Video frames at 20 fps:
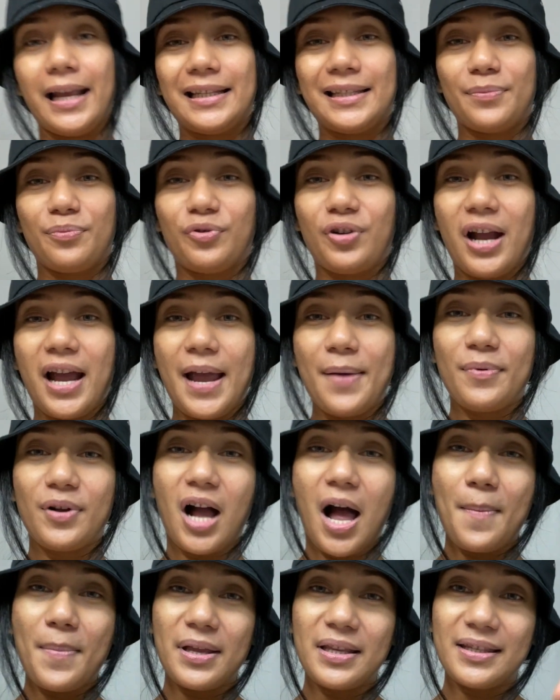subscribe,
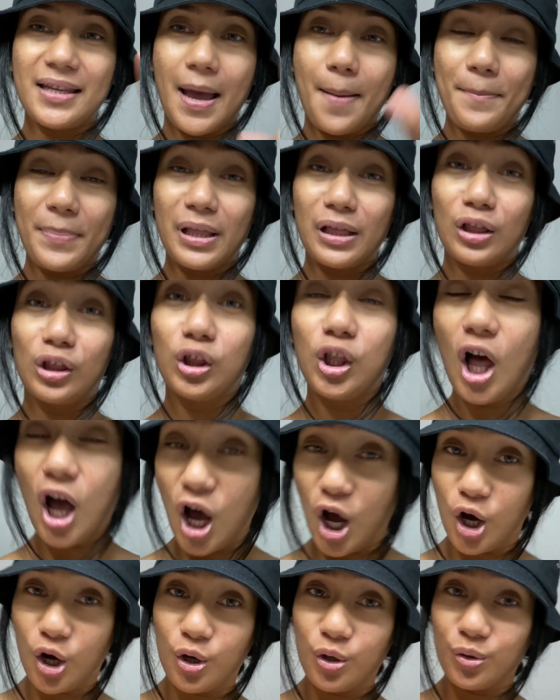comment down
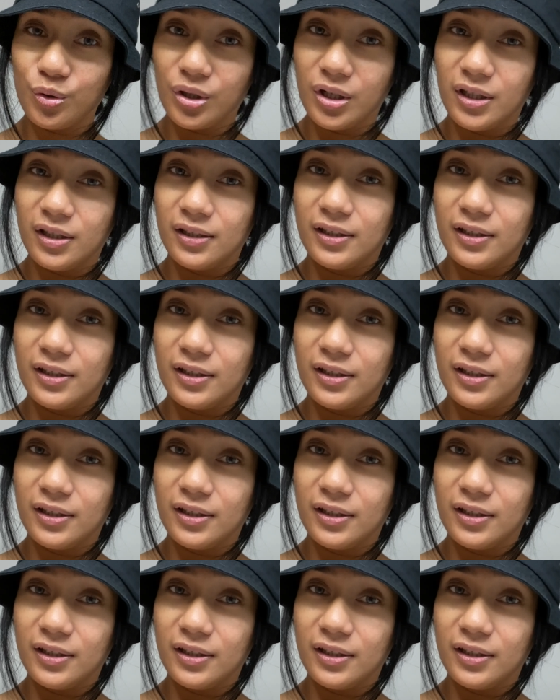below,